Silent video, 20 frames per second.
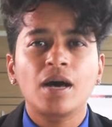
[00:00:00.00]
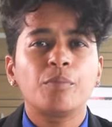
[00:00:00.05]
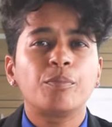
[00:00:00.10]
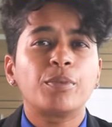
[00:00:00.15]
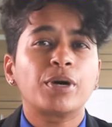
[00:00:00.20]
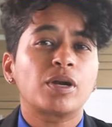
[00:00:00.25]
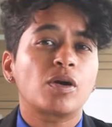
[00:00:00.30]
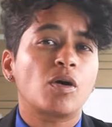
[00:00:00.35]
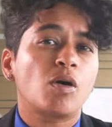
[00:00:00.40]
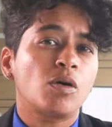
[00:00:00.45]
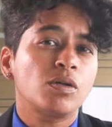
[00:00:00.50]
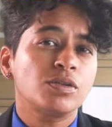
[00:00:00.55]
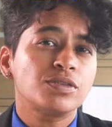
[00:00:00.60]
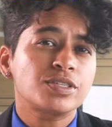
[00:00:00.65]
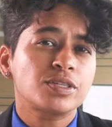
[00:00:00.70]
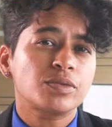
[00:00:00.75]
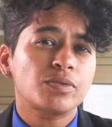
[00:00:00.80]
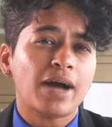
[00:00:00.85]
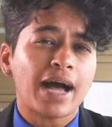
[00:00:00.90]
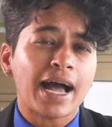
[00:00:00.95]
but
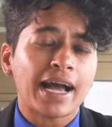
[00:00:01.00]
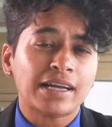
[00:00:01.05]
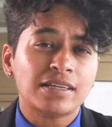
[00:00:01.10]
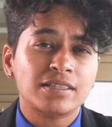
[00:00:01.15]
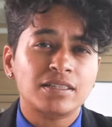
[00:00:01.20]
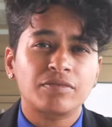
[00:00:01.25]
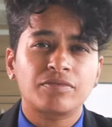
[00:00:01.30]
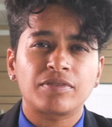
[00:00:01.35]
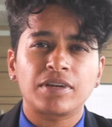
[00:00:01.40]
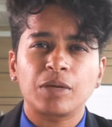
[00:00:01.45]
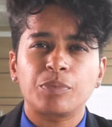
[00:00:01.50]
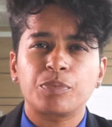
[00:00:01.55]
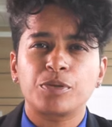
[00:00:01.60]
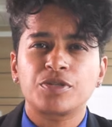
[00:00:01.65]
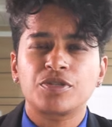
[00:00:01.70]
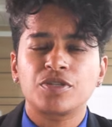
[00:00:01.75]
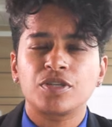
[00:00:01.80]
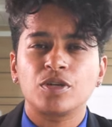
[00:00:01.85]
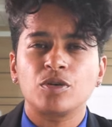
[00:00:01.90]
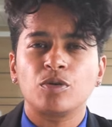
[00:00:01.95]
also actively
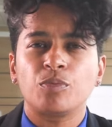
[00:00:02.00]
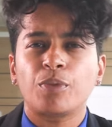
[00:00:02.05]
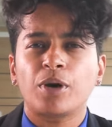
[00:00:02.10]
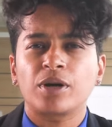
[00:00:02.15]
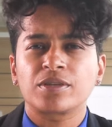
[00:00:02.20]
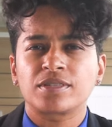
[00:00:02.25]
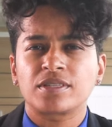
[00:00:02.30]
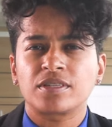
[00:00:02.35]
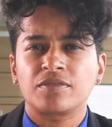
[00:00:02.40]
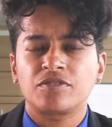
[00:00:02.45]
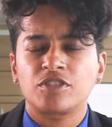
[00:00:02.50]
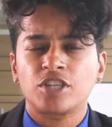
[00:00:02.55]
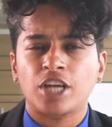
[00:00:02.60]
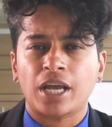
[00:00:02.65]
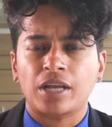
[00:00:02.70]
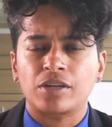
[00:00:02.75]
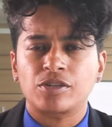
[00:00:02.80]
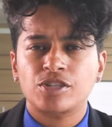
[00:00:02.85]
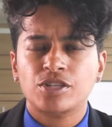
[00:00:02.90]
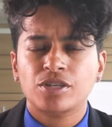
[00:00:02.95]
pursue positive
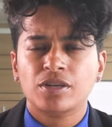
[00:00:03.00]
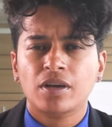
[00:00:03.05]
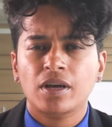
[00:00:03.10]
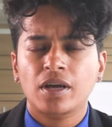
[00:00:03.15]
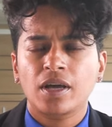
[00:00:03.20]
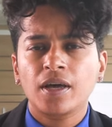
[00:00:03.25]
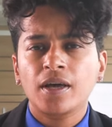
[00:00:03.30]
change.